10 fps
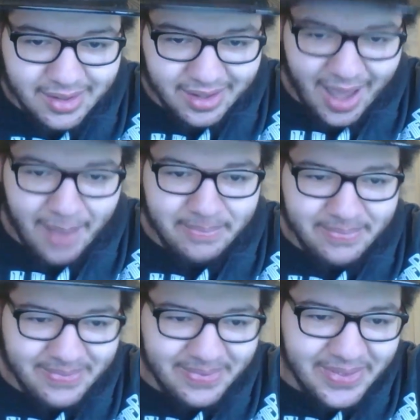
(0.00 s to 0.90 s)
Yep.
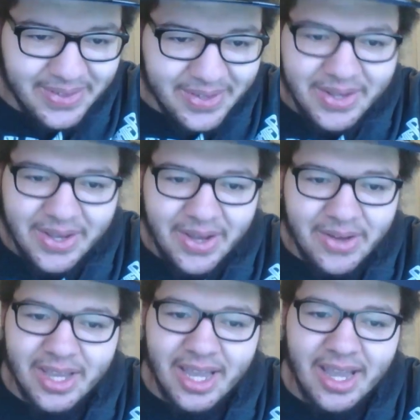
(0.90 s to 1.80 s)

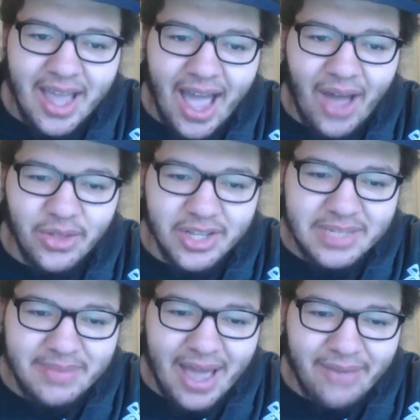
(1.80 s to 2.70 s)
Okay, Al, this
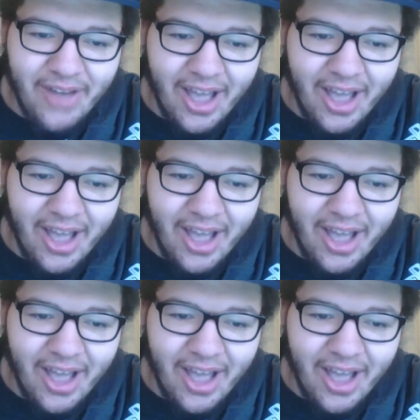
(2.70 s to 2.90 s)
is bad.